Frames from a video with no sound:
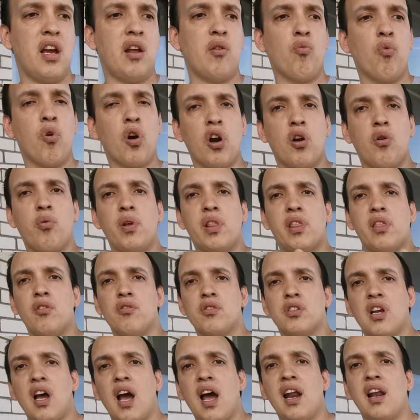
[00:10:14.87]
and work with
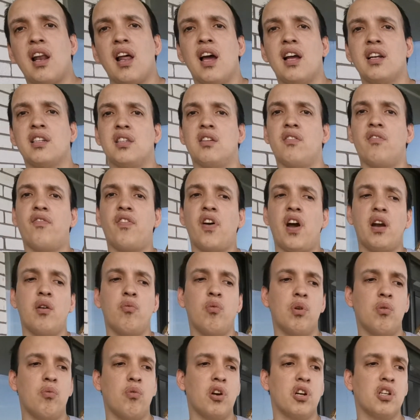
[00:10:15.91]
those guidelines and
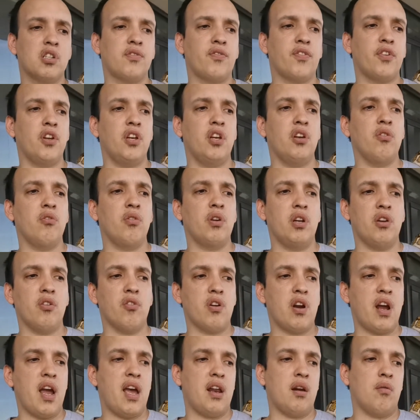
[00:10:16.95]
find what works for you and
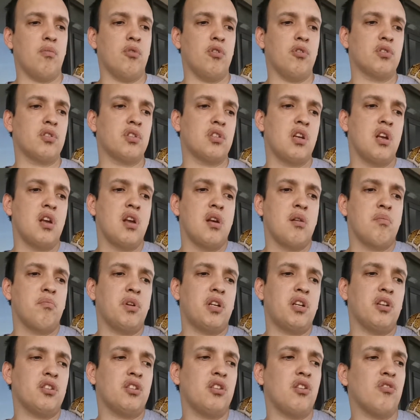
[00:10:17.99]
your animals.
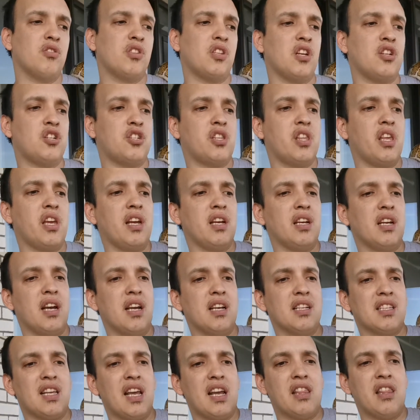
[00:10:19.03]
But there's no such thing
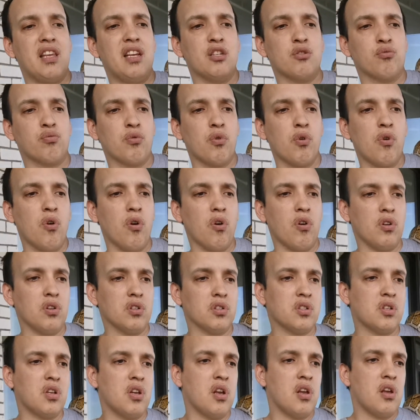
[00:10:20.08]
as like these
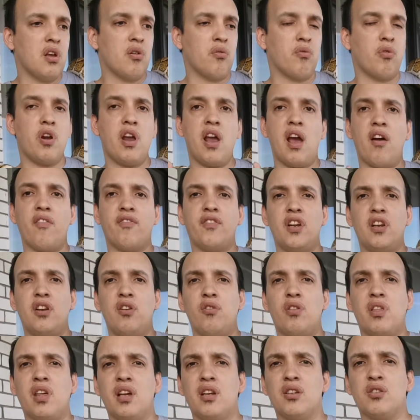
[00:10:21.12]
rules where you have to
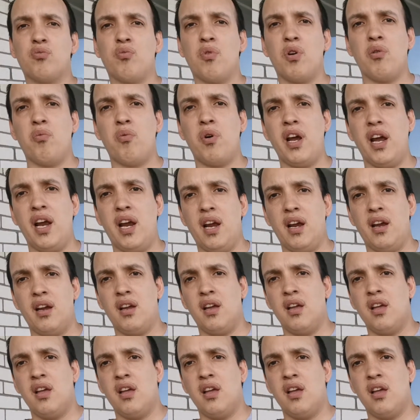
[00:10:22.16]
do things one way.